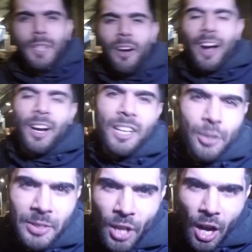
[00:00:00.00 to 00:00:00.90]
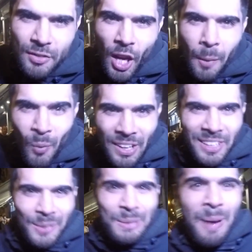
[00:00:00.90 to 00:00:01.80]
Alright guys, so it's half-time,
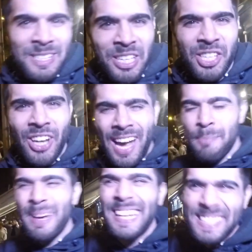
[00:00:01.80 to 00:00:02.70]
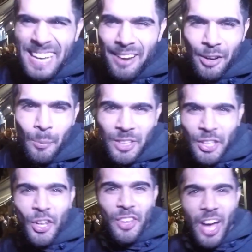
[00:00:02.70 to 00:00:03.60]
1-0 to Manchester United. Mkhitaryan with
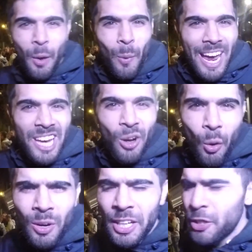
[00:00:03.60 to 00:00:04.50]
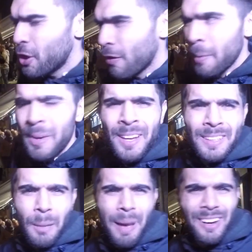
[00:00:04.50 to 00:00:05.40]
another away goal in Europe.
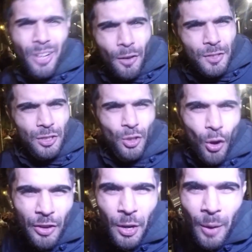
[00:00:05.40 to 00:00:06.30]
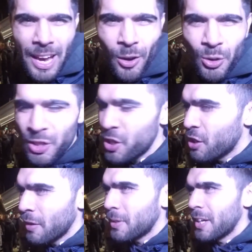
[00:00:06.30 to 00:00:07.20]
The man loves scoring away goals in
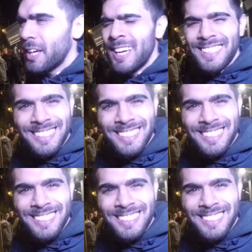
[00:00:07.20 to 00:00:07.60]
Europe, doesn't he?